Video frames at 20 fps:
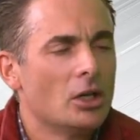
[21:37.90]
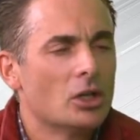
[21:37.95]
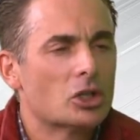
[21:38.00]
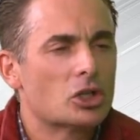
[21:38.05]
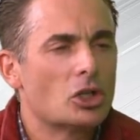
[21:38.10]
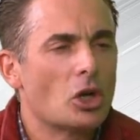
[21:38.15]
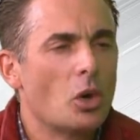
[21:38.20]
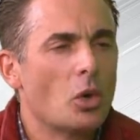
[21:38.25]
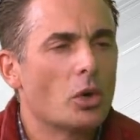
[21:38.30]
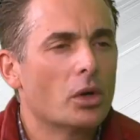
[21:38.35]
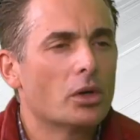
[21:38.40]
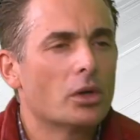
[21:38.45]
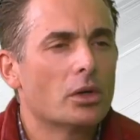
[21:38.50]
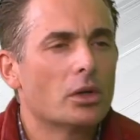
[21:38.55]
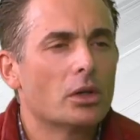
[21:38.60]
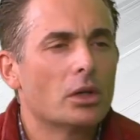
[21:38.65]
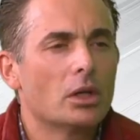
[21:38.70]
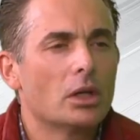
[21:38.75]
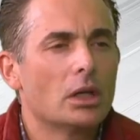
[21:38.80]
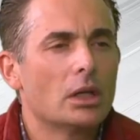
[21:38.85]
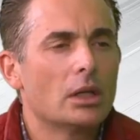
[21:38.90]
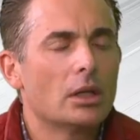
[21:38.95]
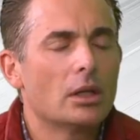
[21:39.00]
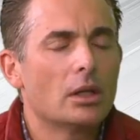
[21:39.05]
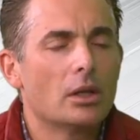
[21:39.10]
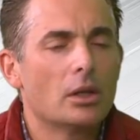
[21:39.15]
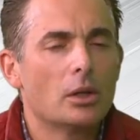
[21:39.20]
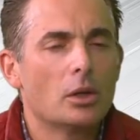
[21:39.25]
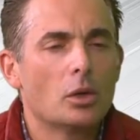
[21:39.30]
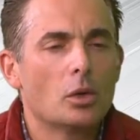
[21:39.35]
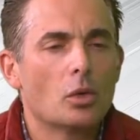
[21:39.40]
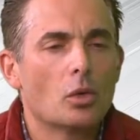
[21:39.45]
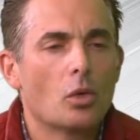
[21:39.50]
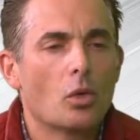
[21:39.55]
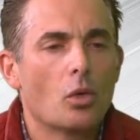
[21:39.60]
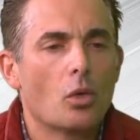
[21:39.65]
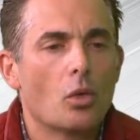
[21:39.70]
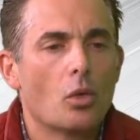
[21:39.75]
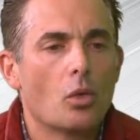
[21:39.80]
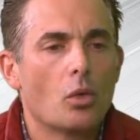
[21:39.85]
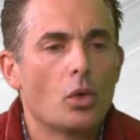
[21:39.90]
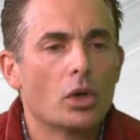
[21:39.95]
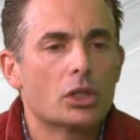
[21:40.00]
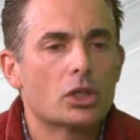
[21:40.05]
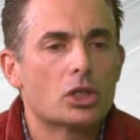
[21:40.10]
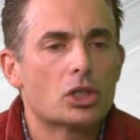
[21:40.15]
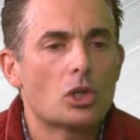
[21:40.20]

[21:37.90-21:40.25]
So, what's